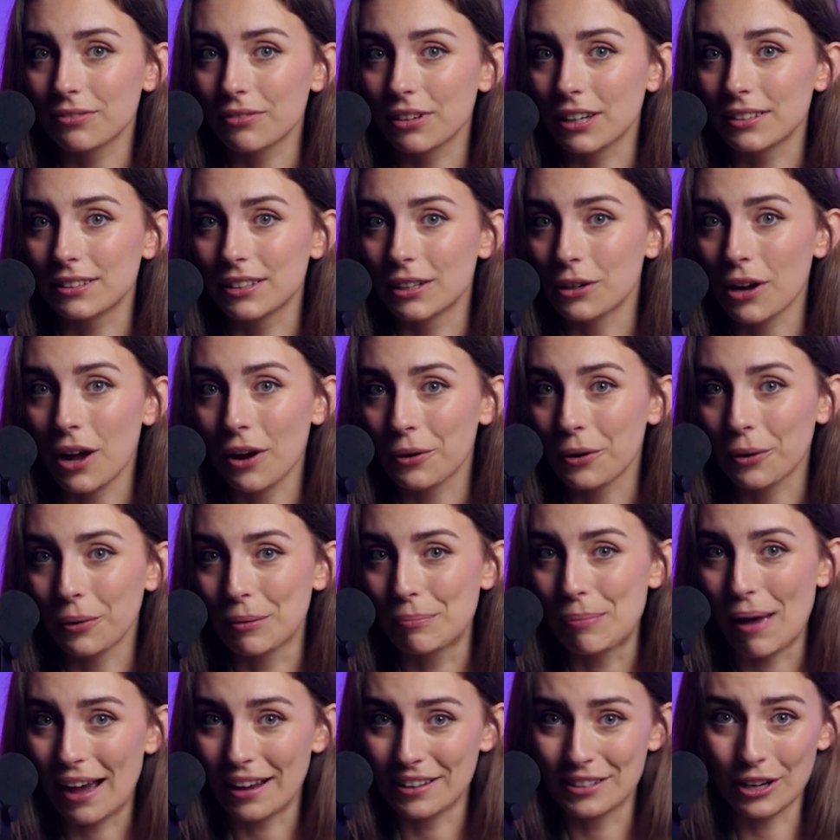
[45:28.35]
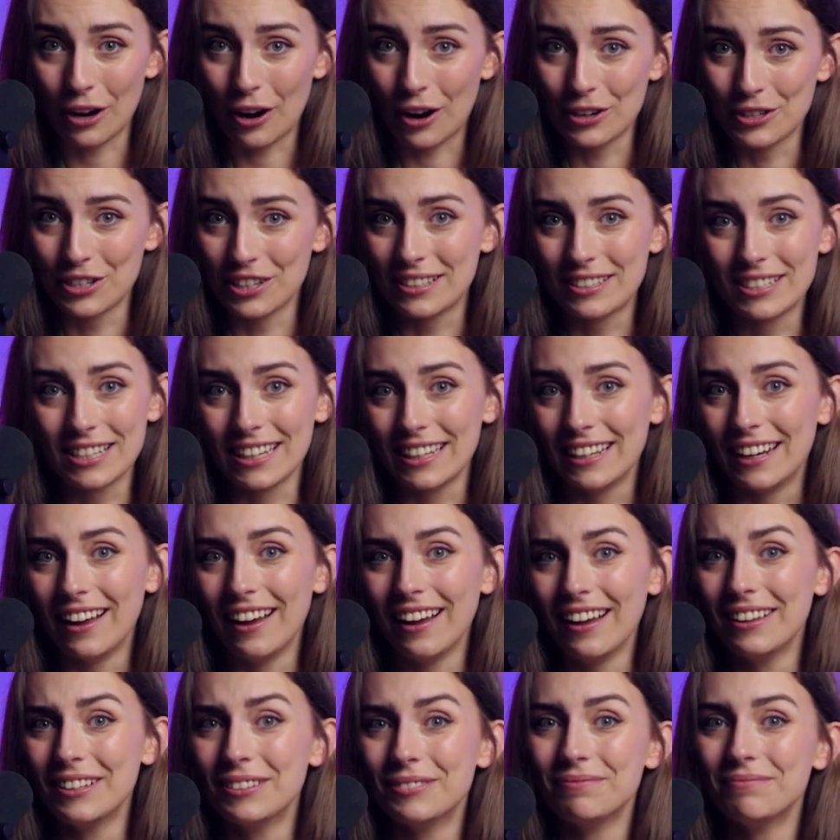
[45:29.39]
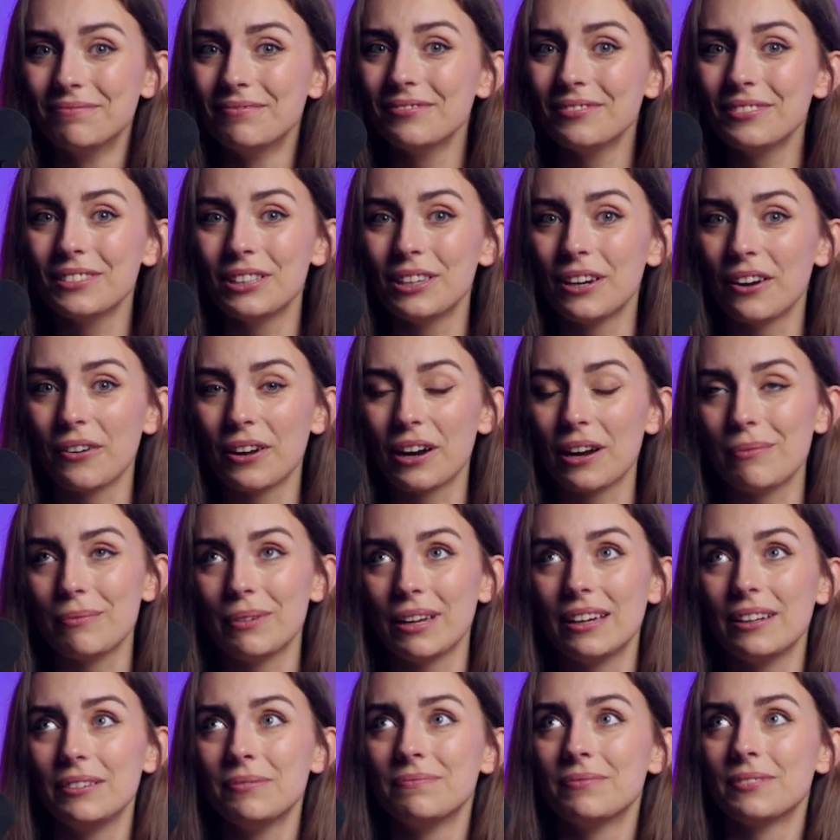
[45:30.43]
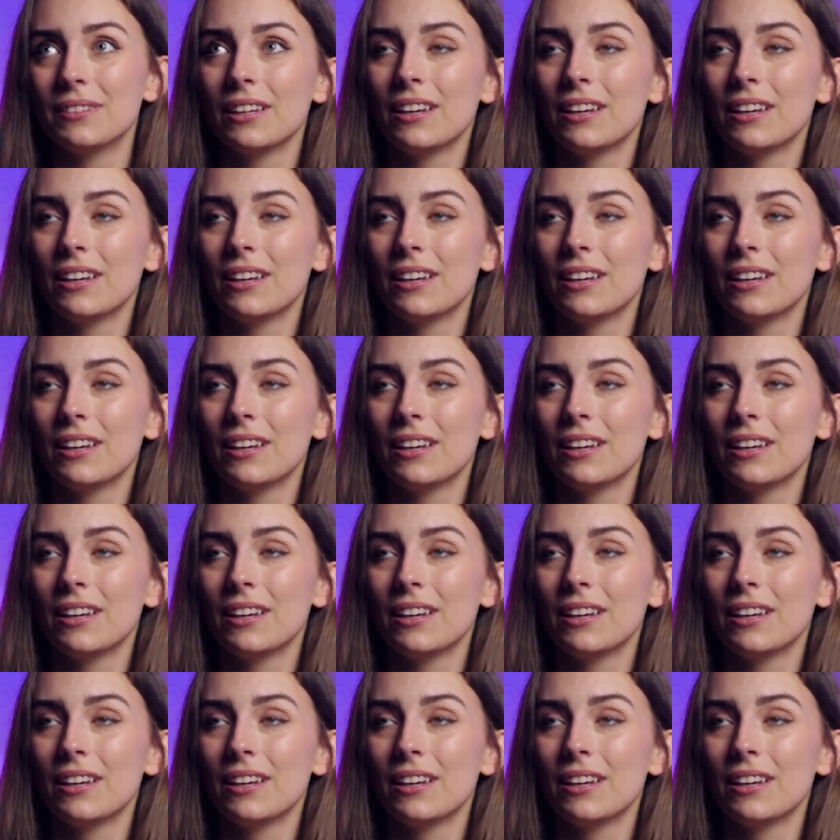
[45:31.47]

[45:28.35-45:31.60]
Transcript: Like they're not going back to Argentina. You know what I mean?